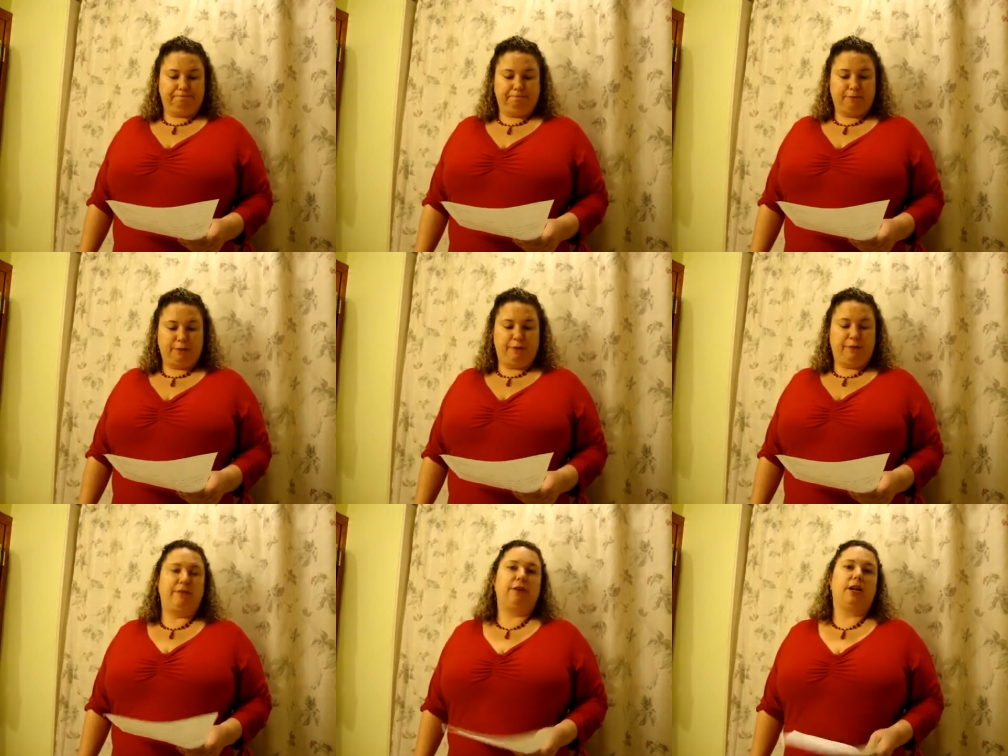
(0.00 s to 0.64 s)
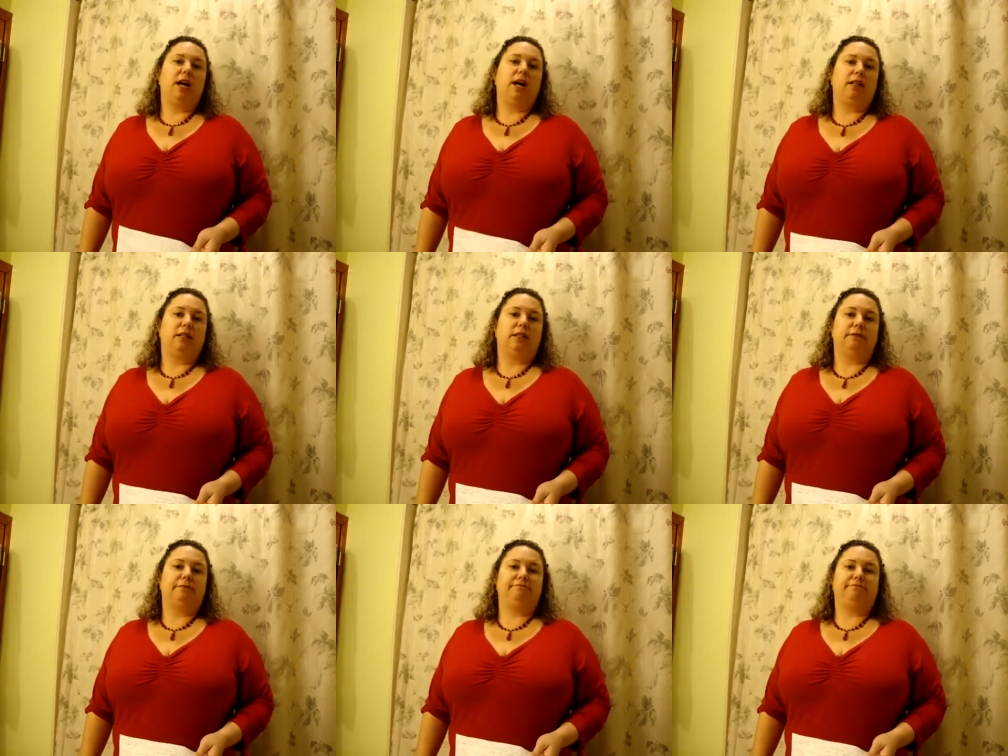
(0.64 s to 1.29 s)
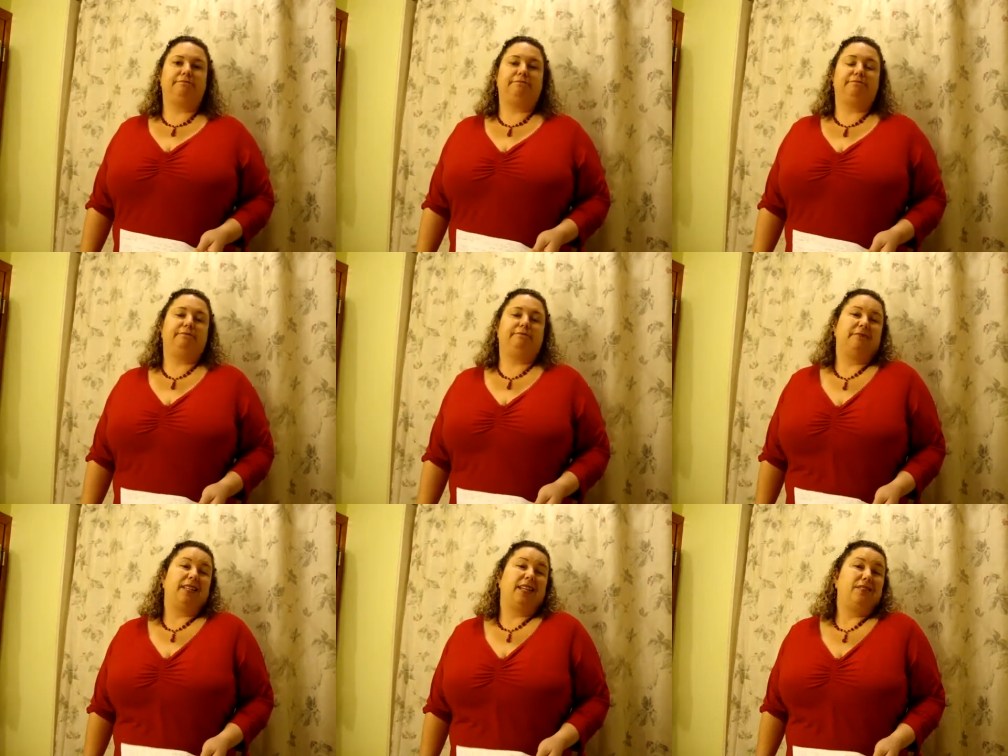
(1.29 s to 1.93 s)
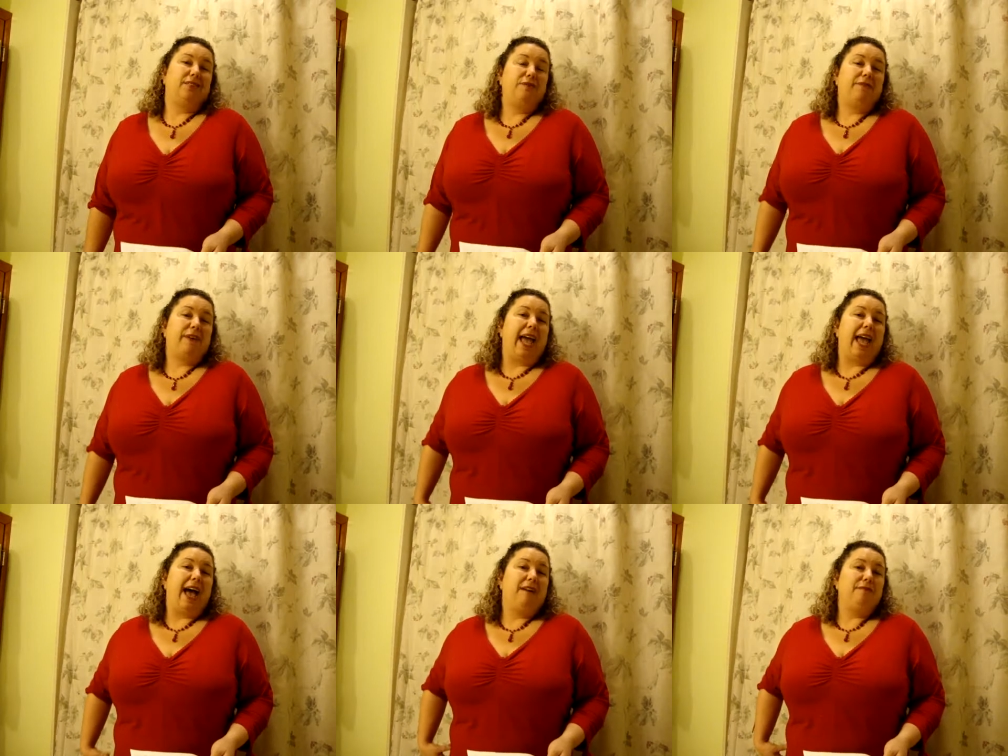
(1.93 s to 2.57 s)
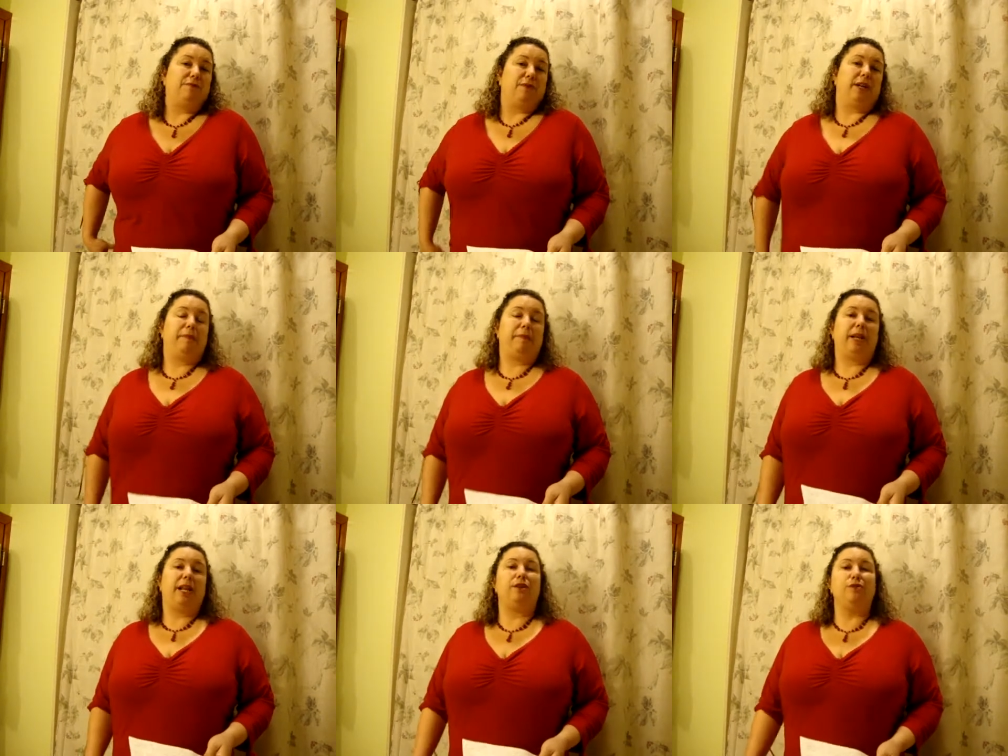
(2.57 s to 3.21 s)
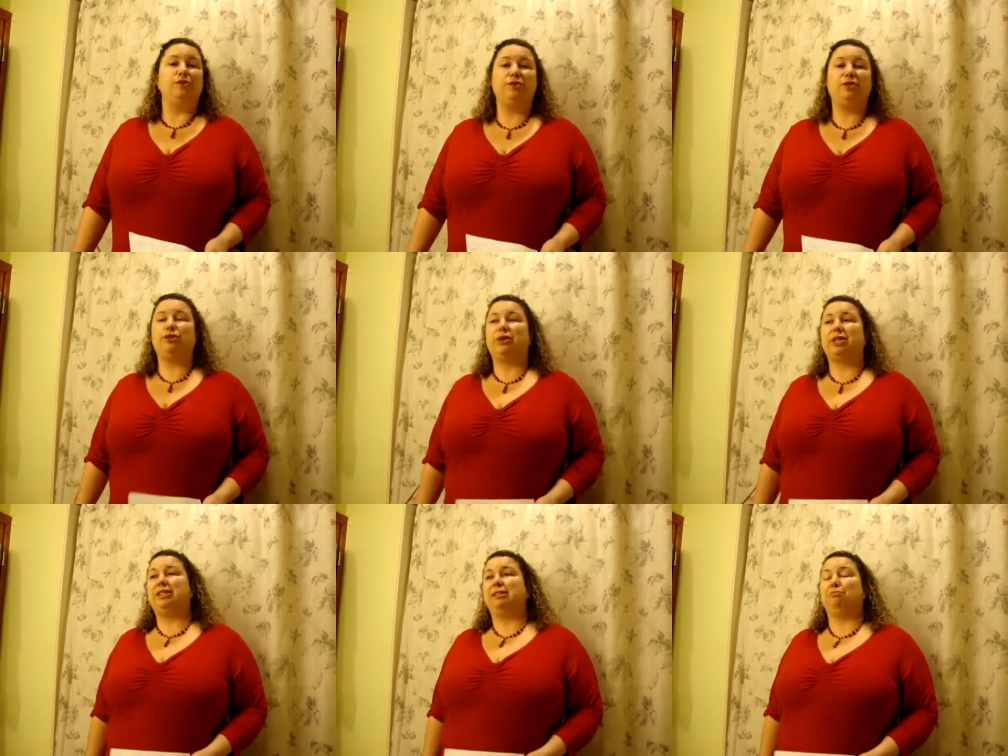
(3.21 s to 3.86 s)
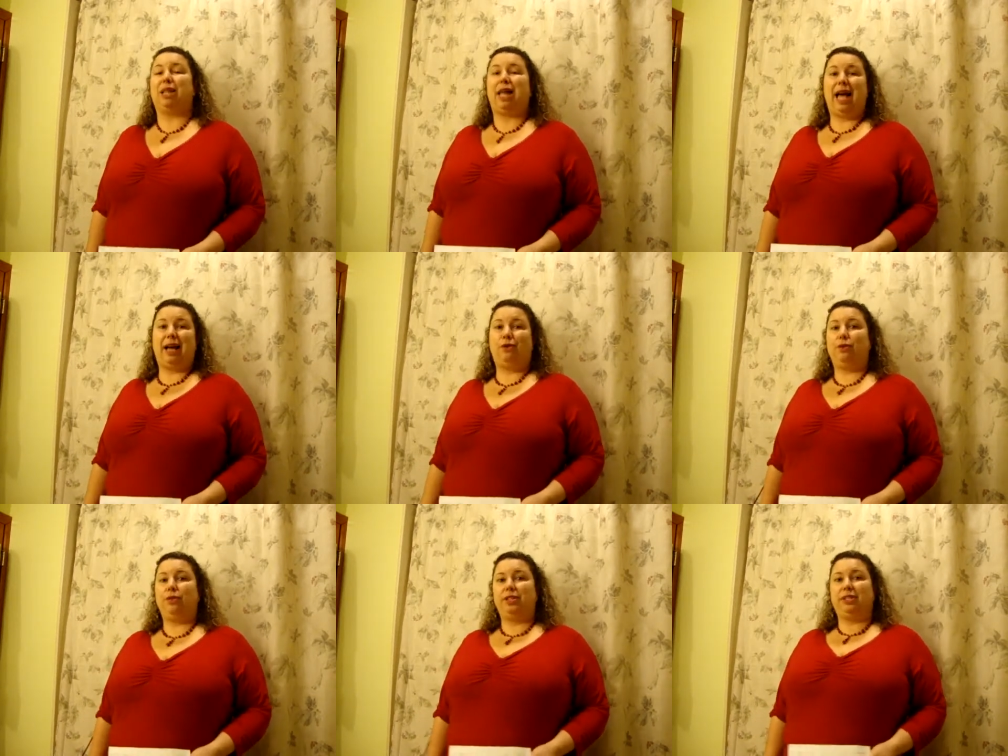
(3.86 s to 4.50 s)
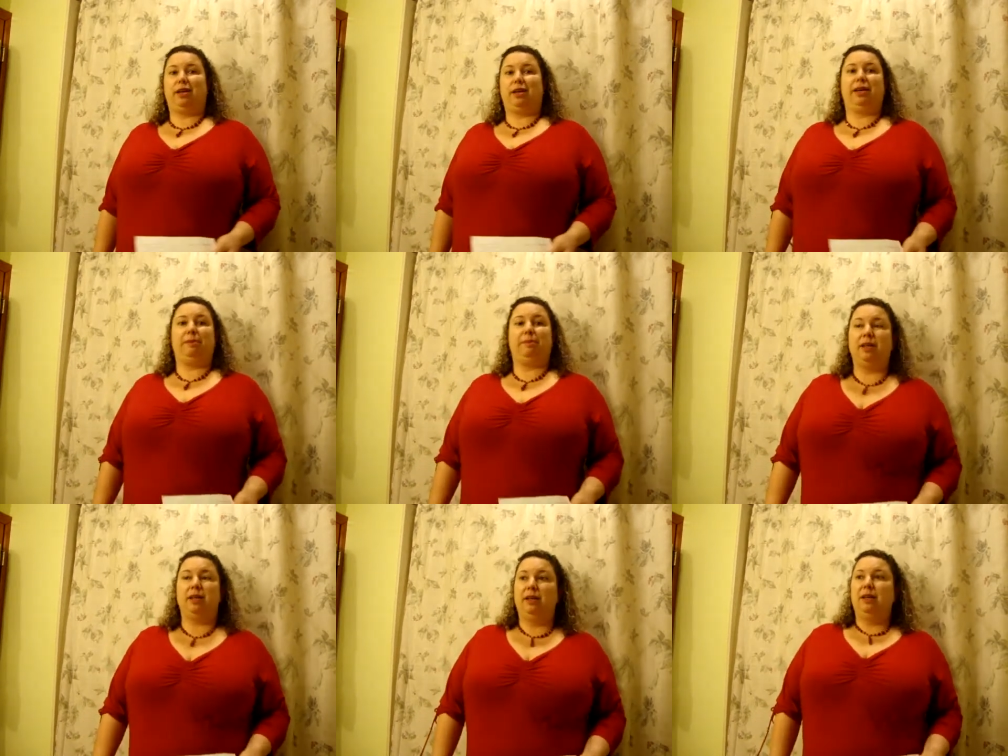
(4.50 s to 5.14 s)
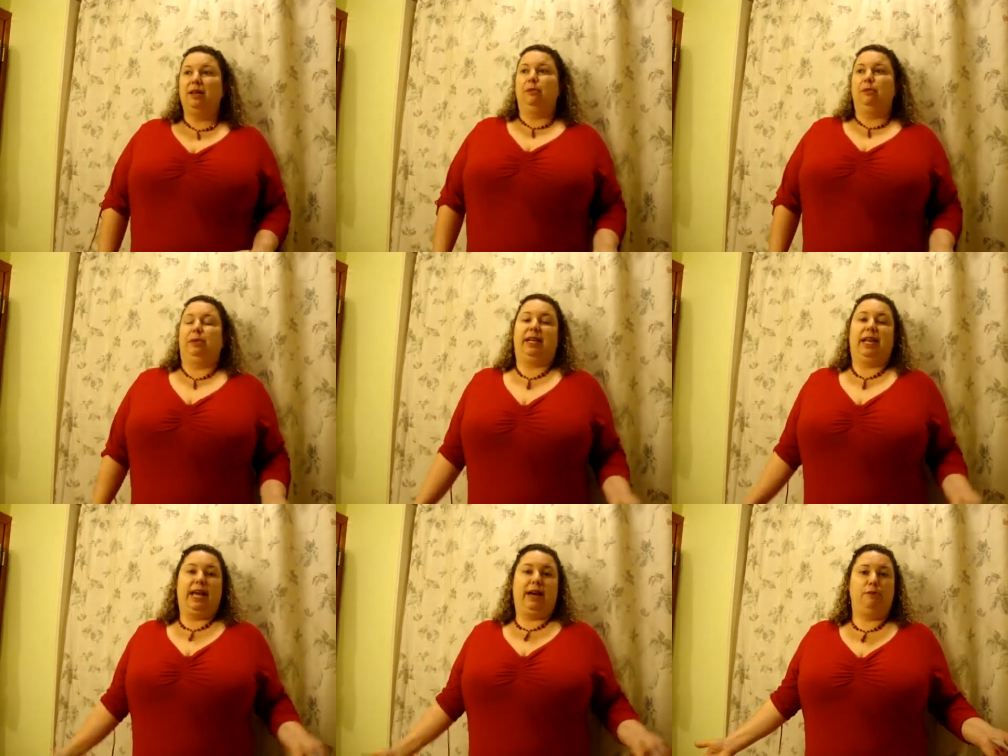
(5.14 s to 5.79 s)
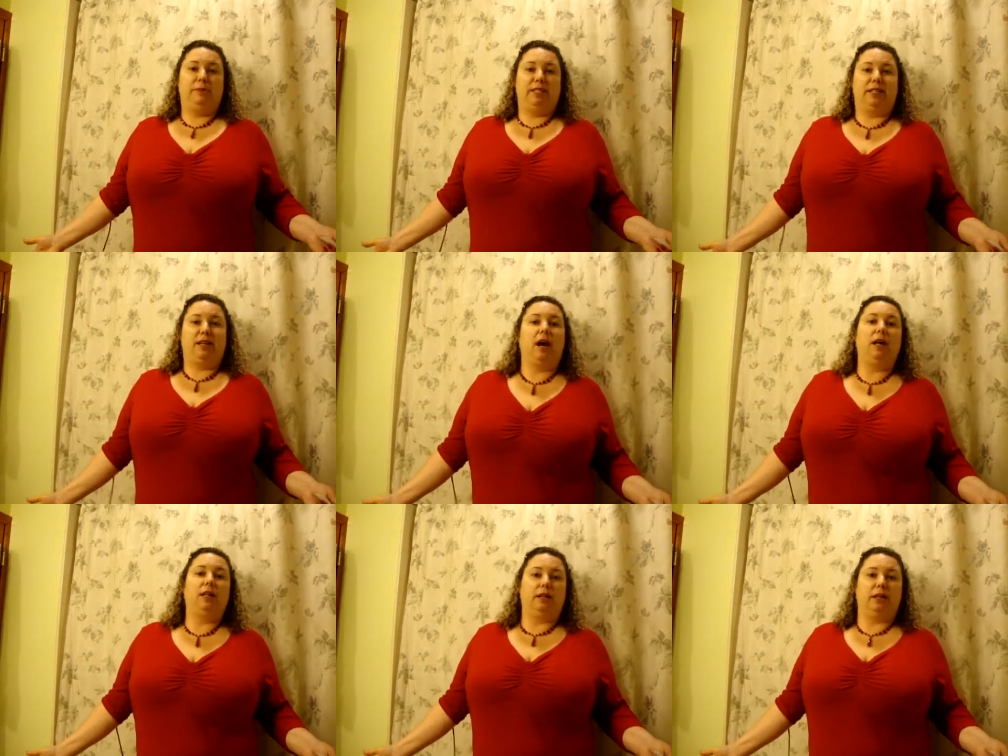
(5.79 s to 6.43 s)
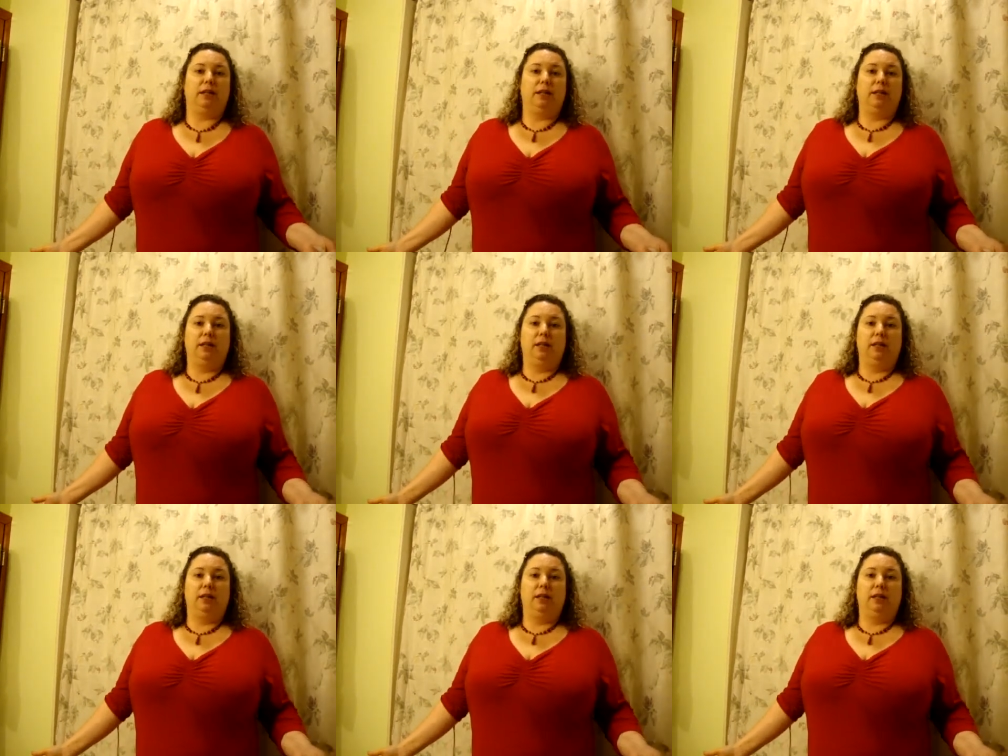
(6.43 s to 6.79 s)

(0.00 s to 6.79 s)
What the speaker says: Favorite color? I don't know if I have one. I mean, I used to dress in black all the time, but now I'm into color.